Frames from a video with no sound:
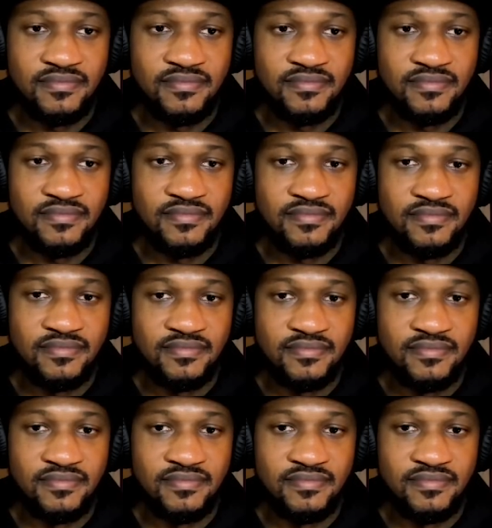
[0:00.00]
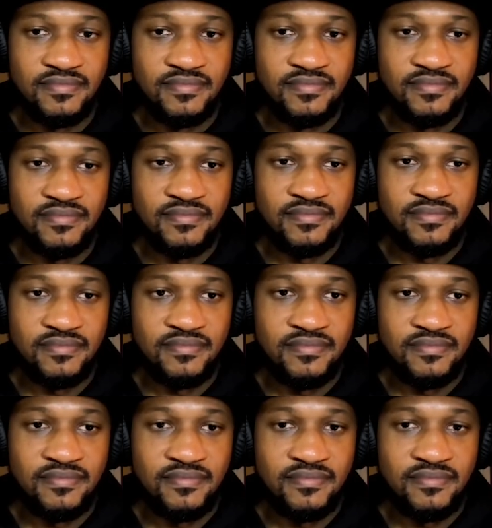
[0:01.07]

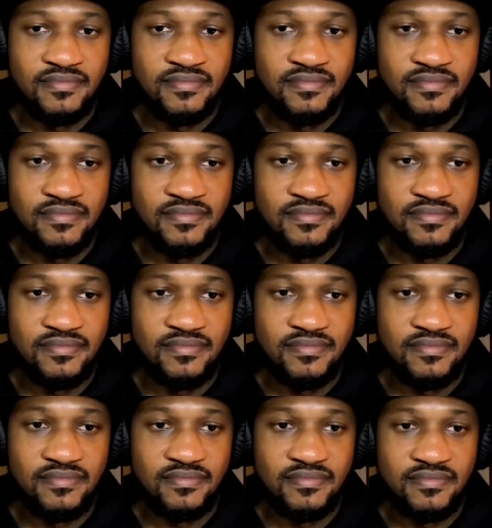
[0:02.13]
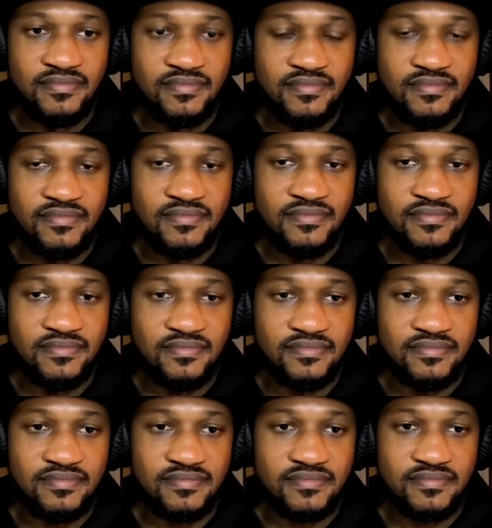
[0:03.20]

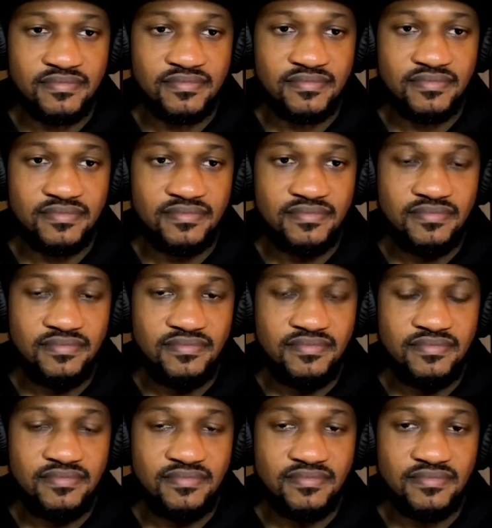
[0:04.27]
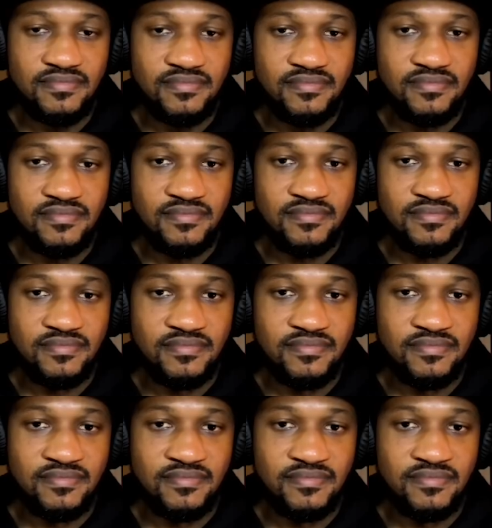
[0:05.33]

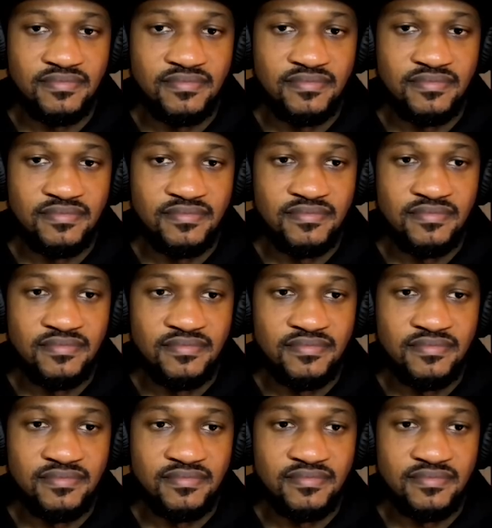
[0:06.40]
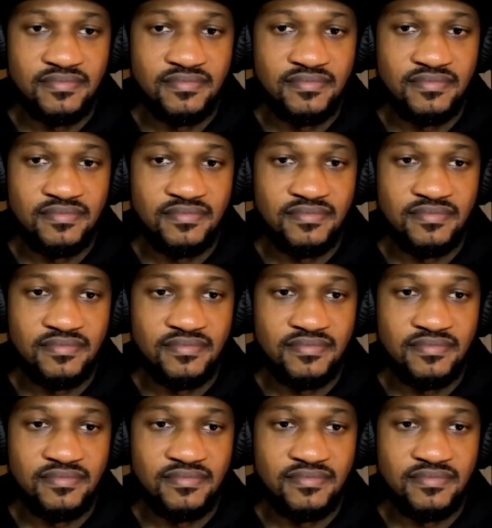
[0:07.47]
No words are spoken by the person on screen.